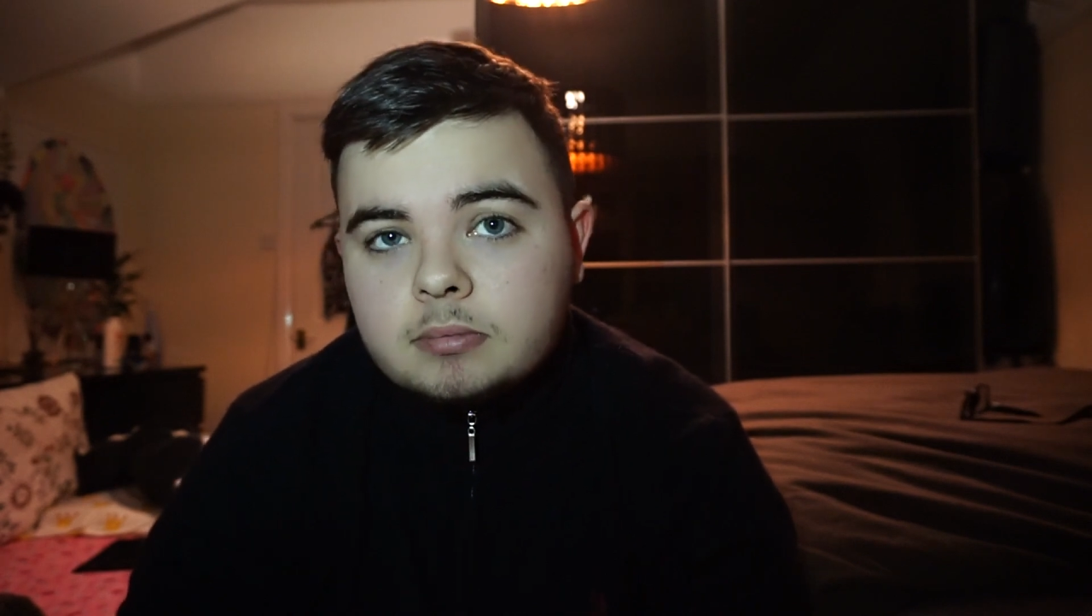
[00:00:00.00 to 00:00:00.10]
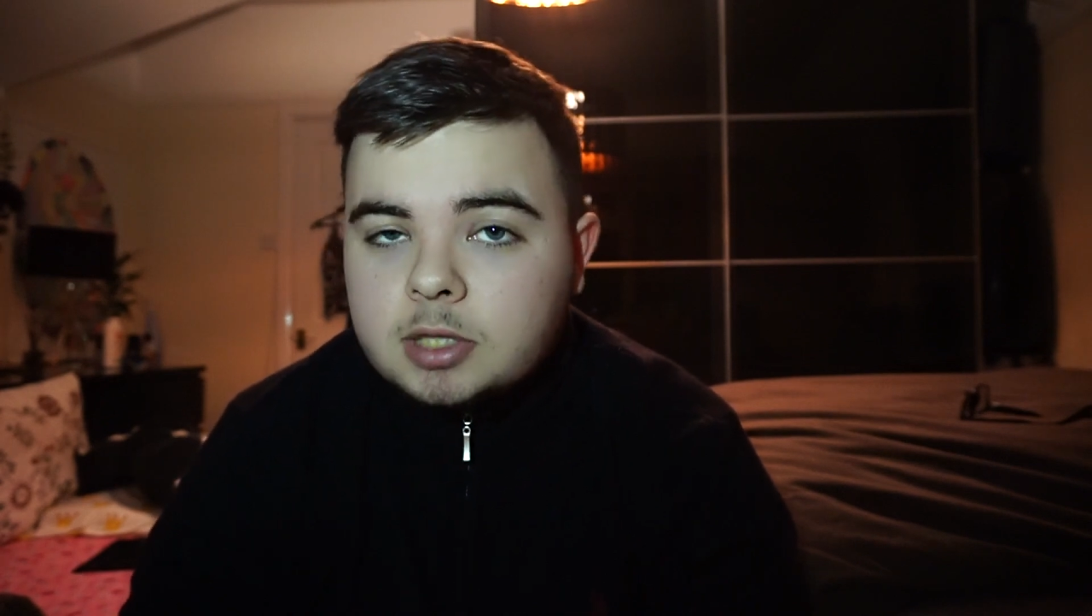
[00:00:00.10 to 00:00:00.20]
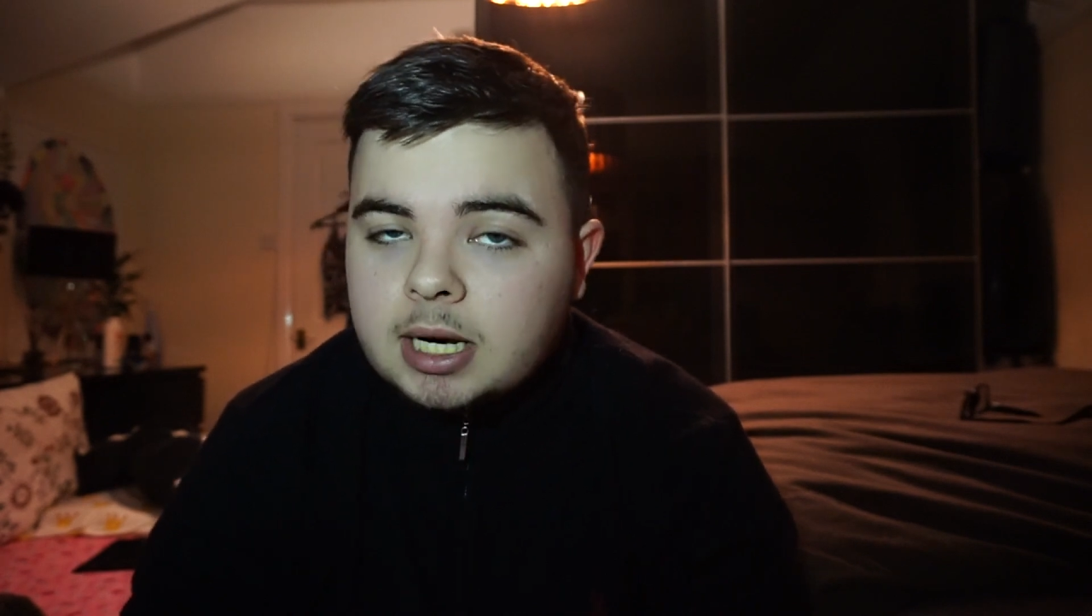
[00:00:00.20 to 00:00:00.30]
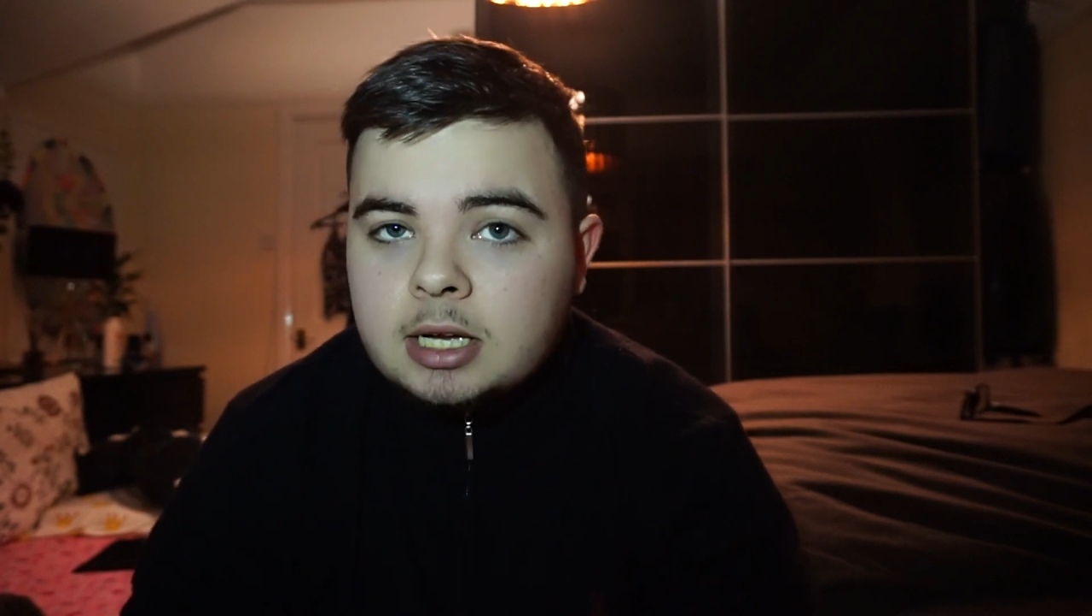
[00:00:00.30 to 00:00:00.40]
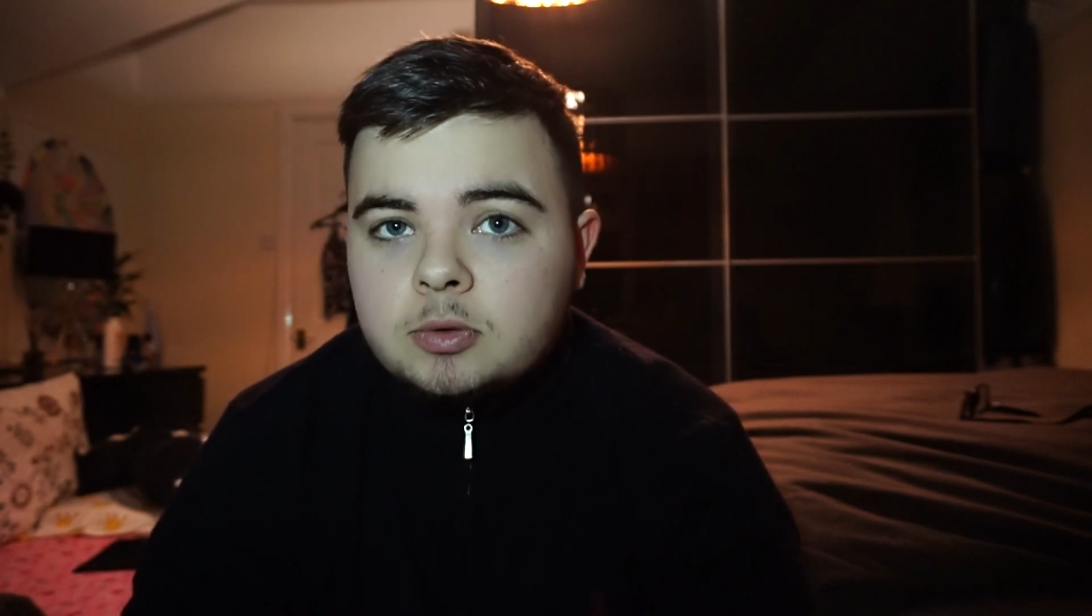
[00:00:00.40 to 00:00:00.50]

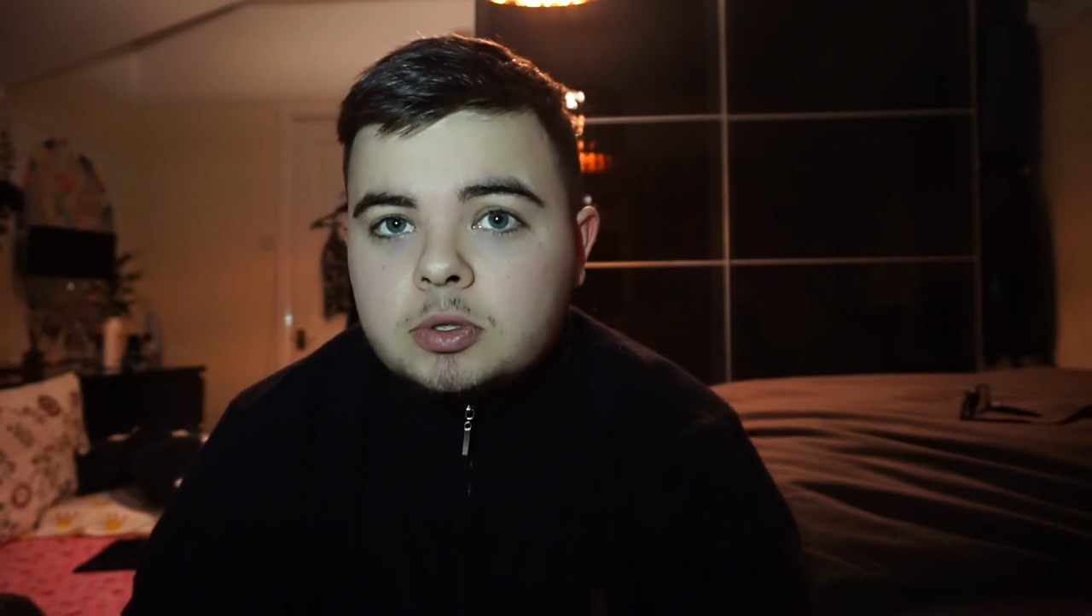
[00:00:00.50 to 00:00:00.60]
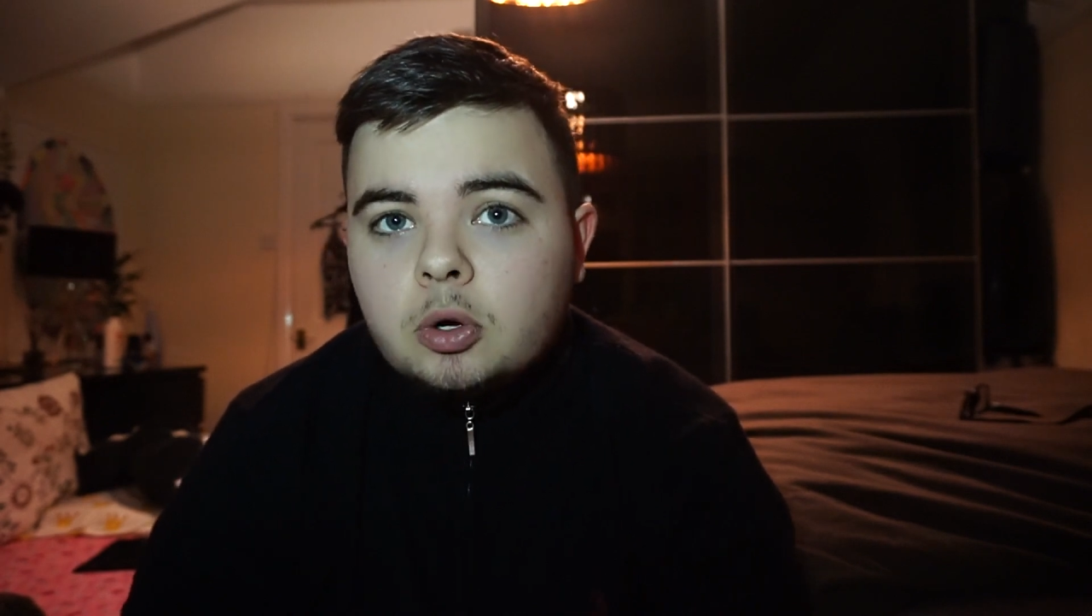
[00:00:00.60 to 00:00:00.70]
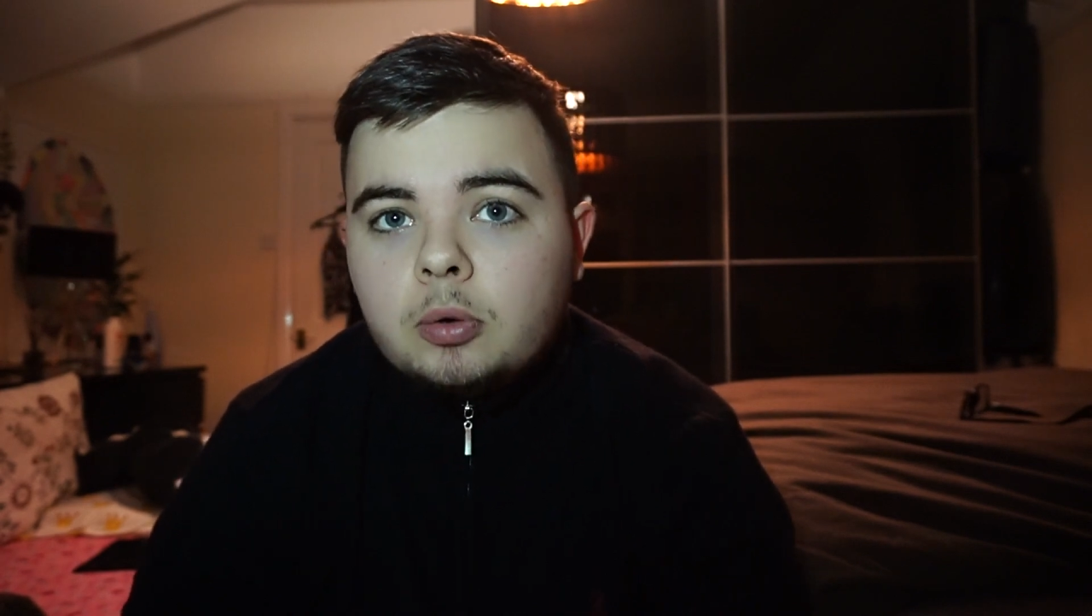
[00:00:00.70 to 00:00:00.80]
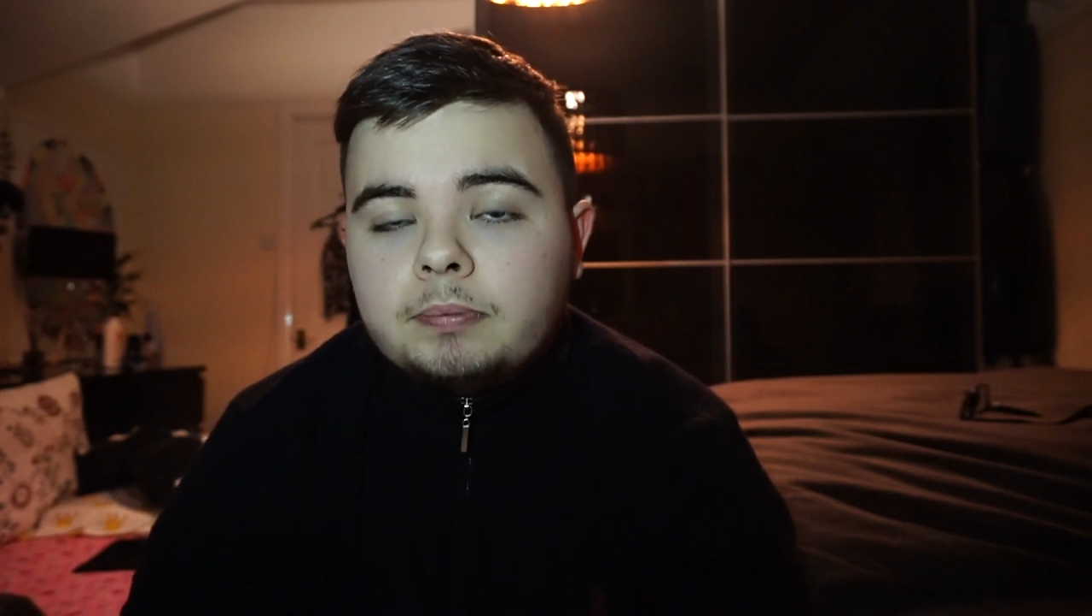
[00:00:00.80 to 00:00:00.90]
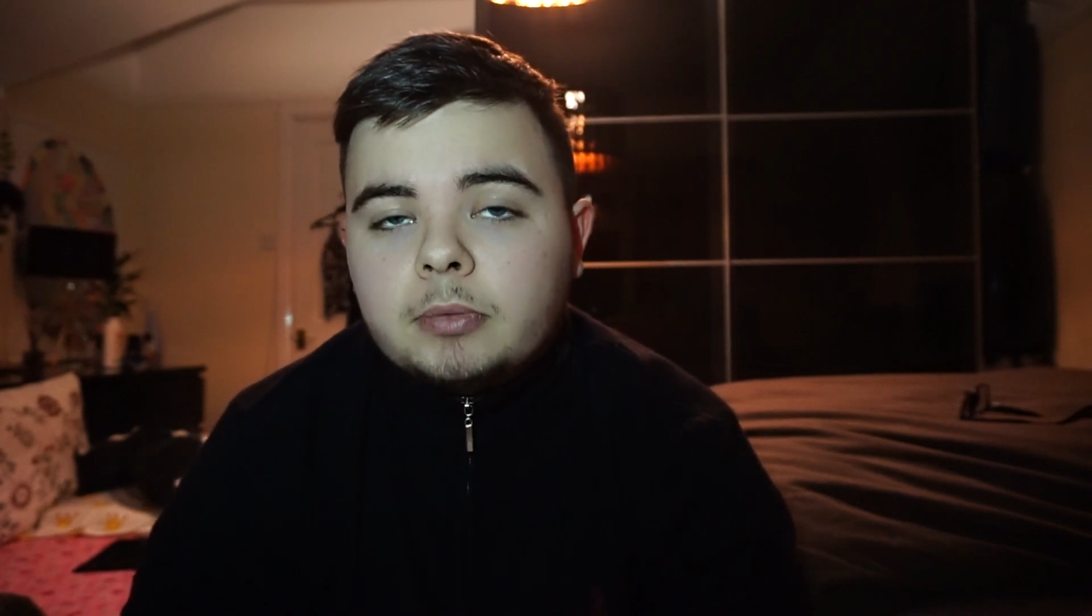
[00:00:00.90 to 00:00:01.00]
Today's result,